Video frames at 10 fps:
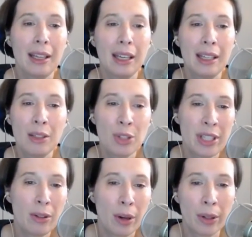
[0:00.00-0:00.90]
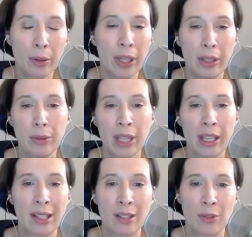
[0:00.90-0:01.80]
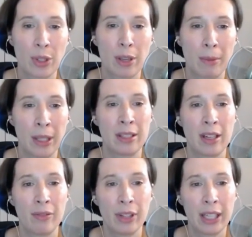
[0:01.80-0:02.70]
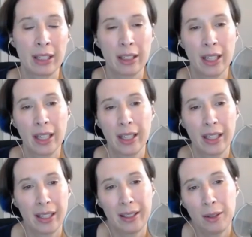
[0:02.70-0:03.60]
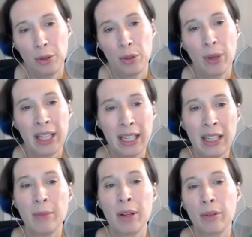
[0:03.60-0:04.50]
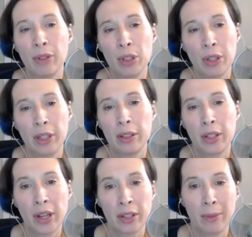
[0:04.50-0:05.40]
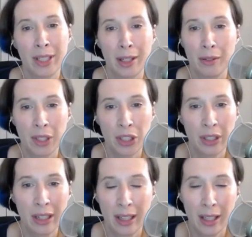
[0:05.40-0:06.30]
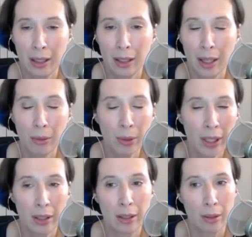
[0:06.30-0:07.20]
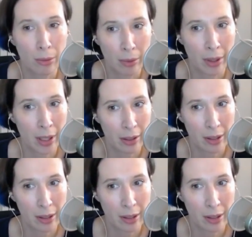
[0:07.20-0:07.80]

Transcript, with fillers: and there still aren't great use cases for some of this stuff. Like, you know, do I need my refrigerator to talk to my television? I, I right. really don't think